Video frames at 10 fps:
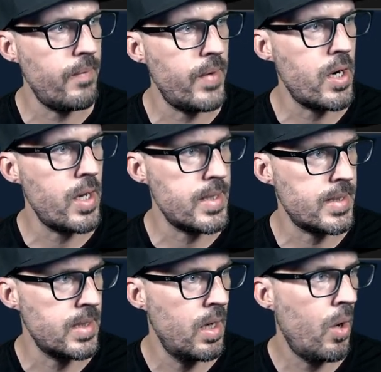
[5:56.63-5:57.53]
the
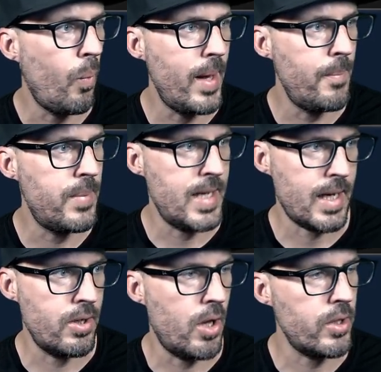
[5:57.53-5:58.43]
various web
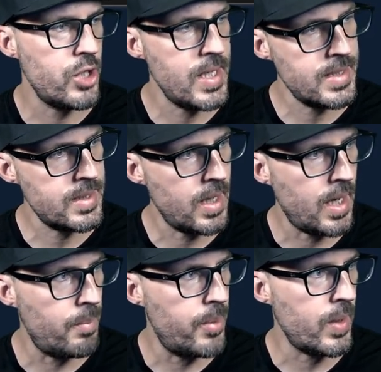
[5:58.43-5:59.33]
technologies
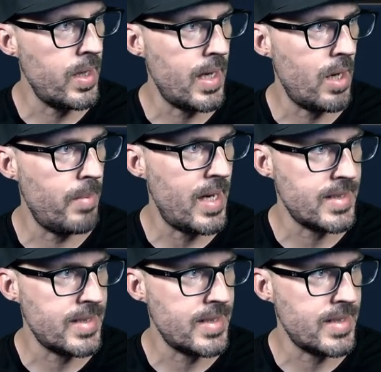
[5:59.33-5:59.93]
uh, broken down by